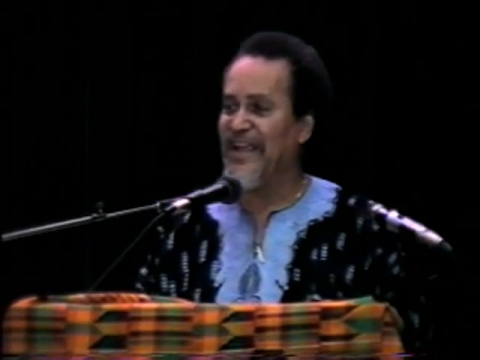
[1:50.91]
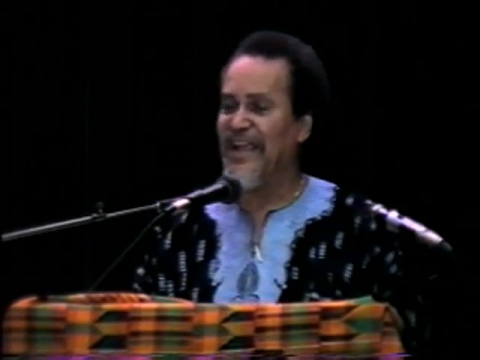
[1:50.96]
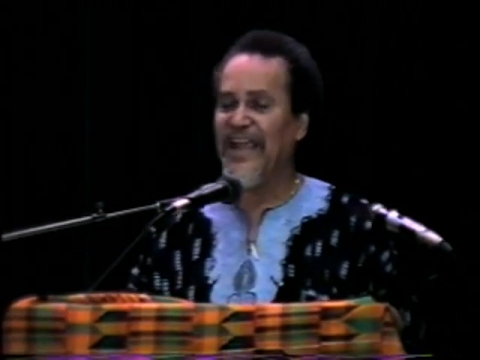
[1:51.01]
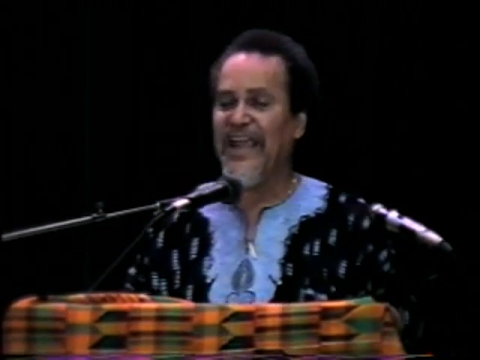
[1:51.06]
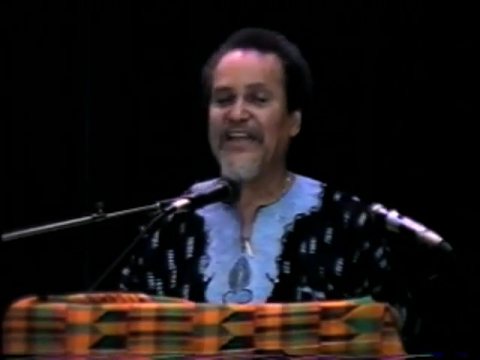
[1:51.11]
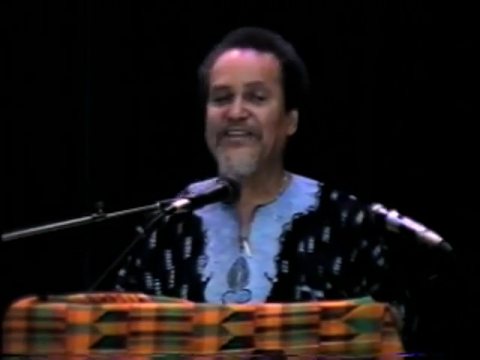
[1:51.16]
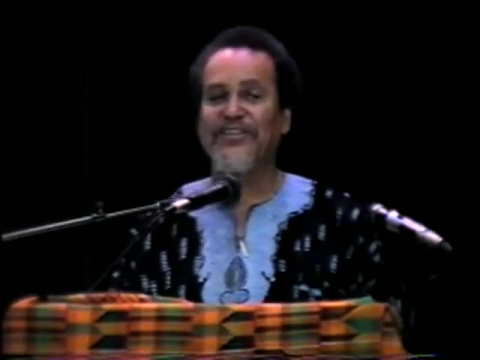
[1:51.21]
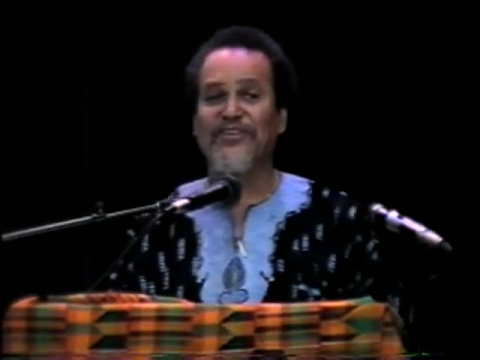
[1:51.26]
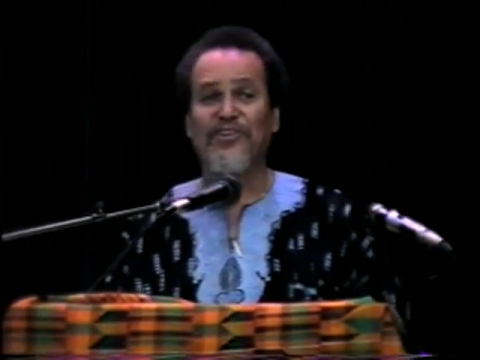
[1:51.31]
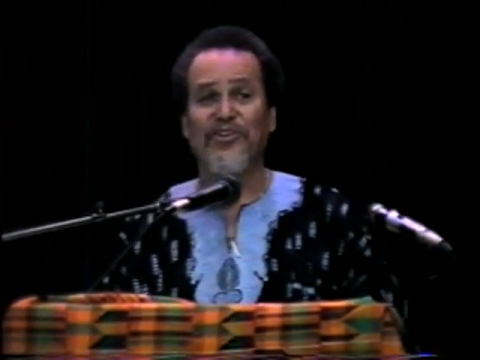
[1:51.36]

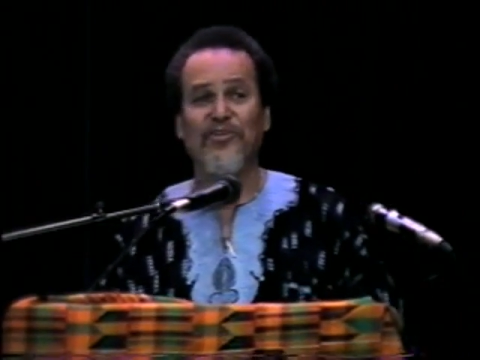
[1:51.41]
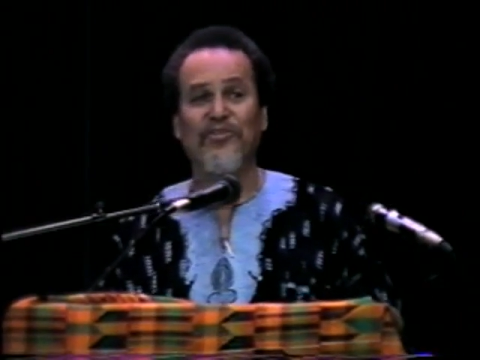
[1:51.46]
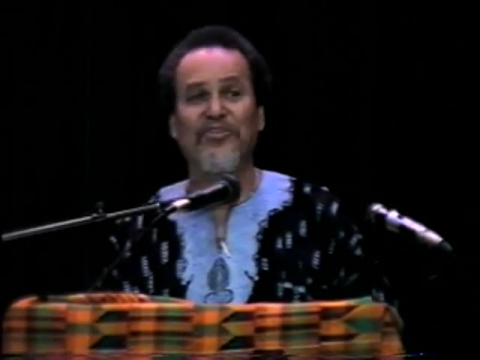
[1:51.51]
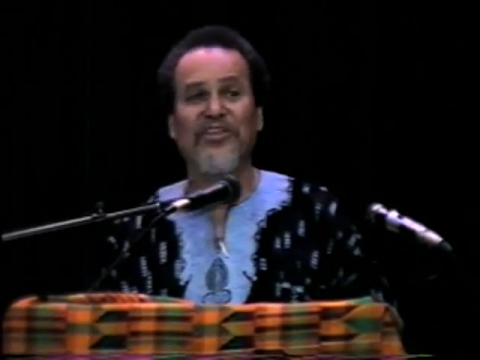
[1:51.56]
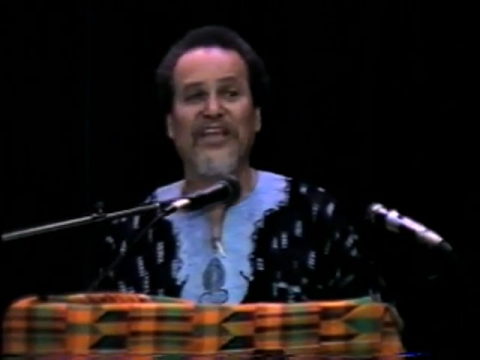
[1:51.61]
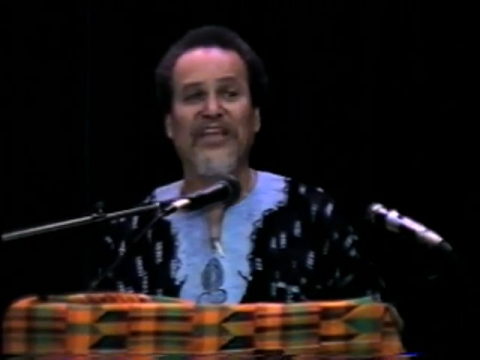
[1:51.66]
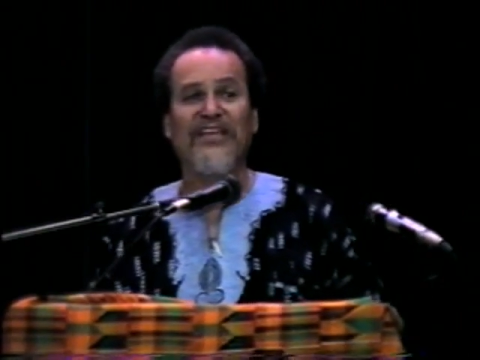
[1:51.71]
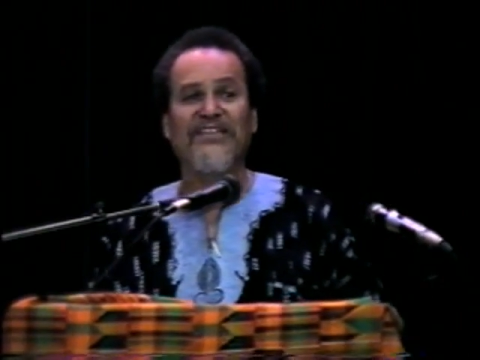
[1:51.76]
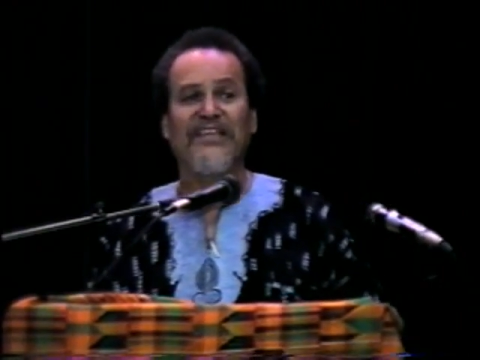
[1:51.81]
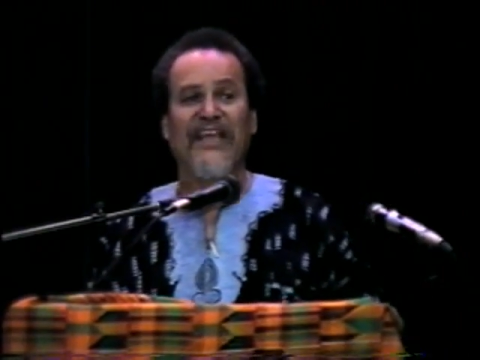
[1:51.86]
and to do
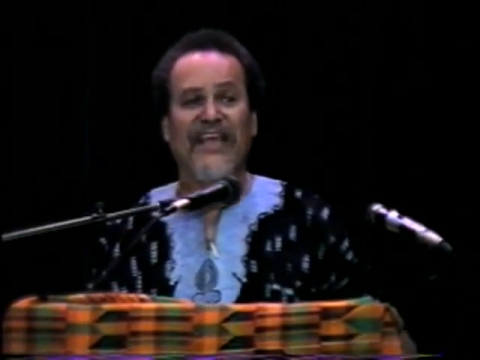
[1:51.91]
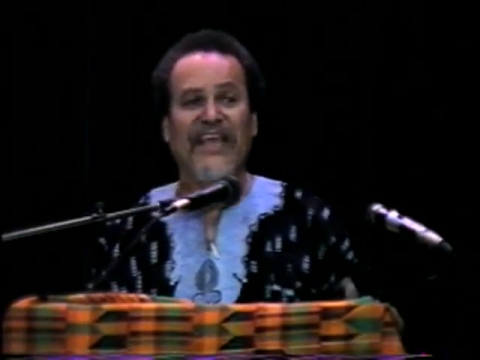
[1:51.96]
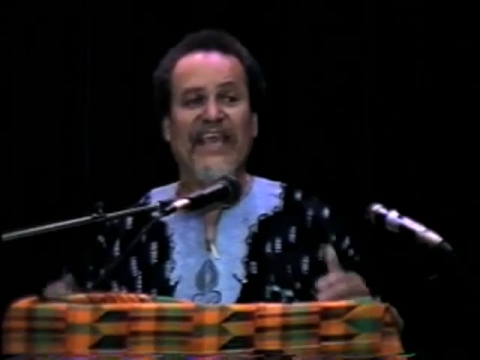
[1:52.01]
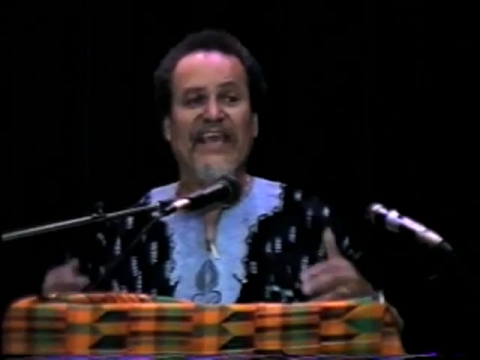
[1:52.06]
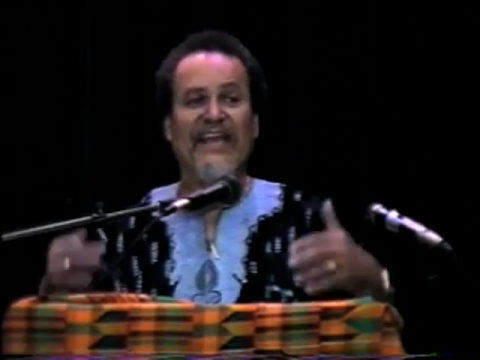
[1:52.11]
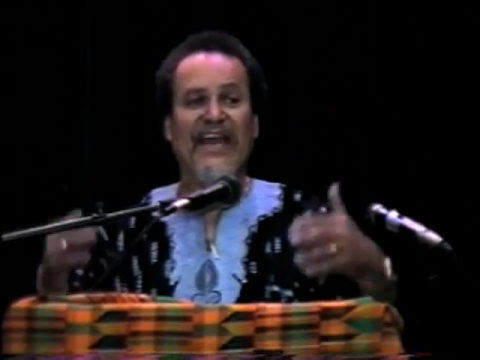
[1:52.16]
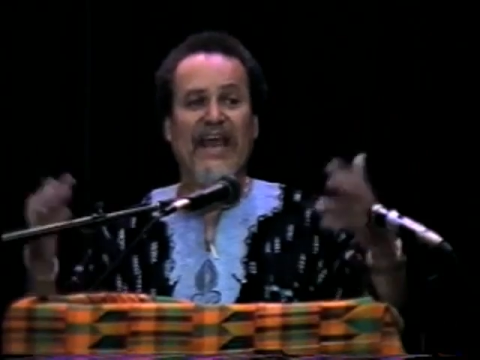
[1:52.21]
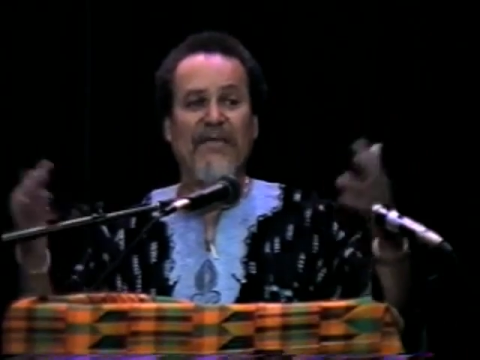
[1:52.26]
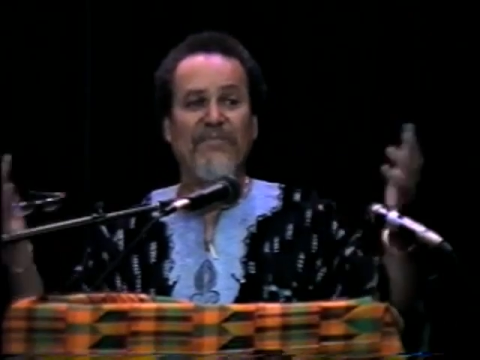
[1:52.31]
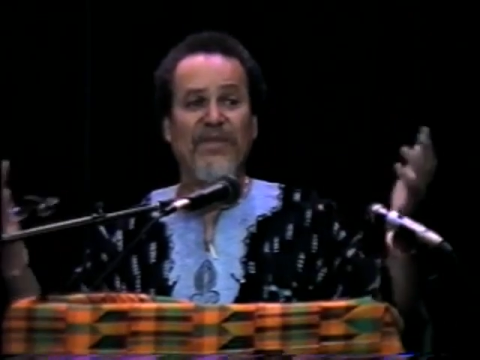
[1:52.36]
things that
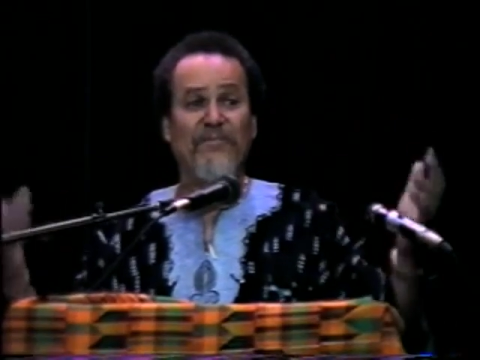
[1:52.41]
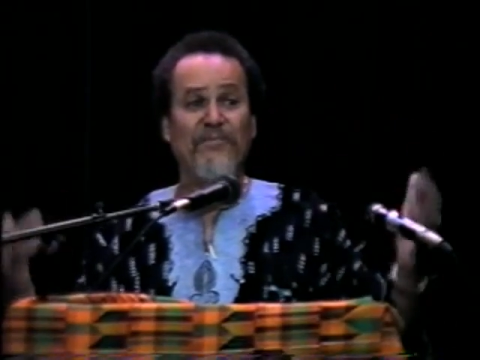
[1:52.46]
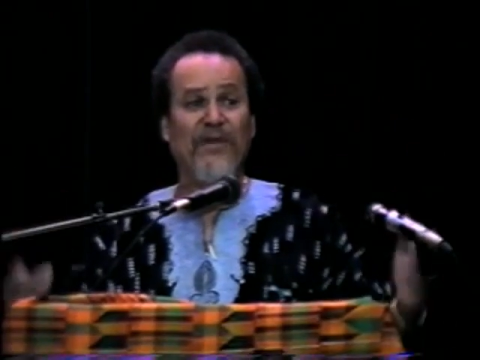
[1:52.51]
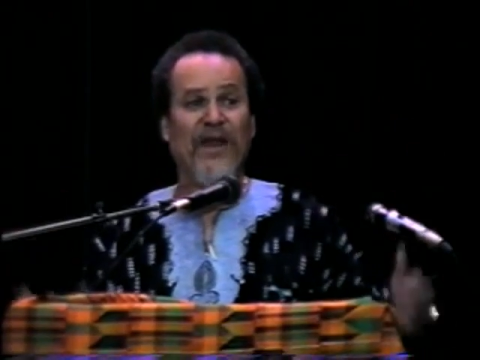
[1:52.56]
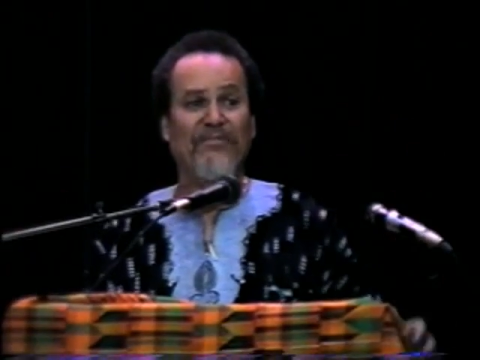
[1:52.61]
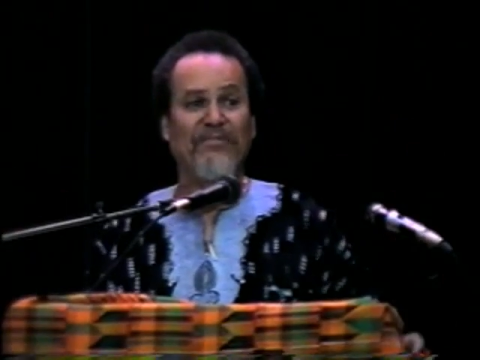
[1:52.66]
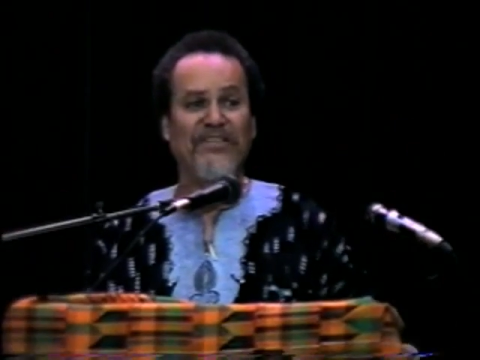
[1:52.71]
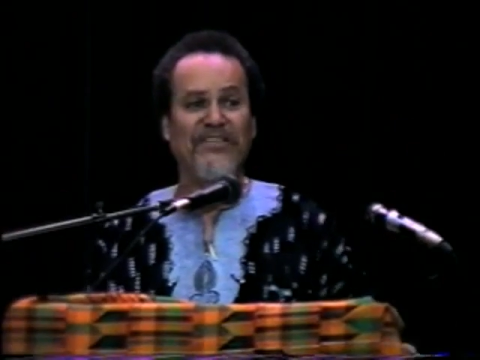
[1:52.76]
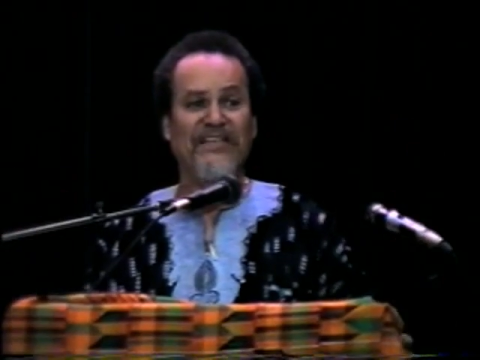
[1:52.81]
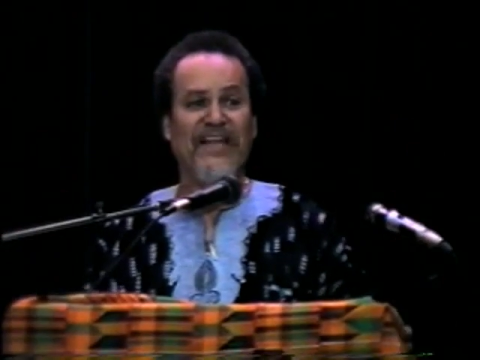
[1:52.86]
cannot be
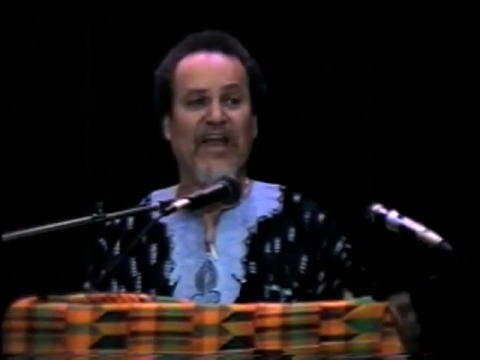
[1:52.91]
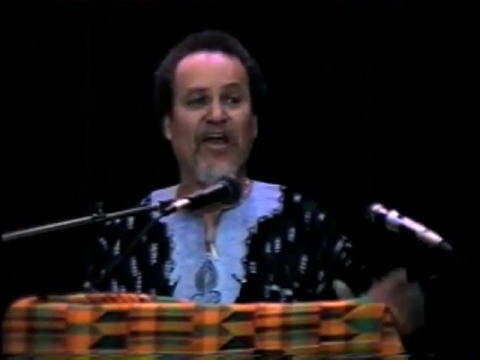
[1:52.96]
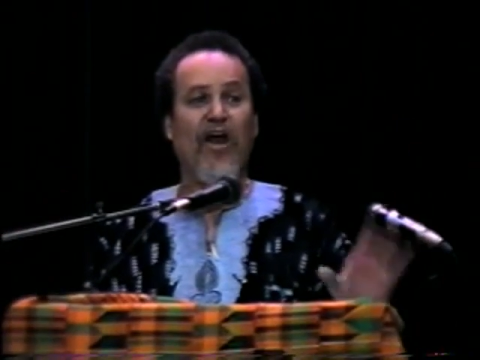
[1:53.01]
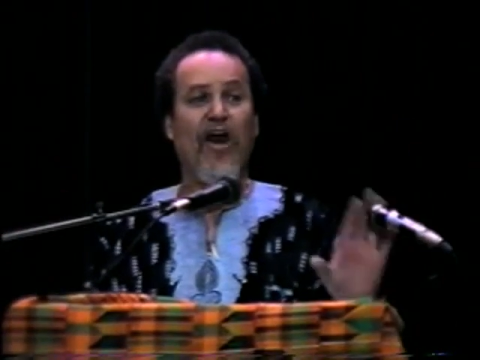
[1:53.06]
published now.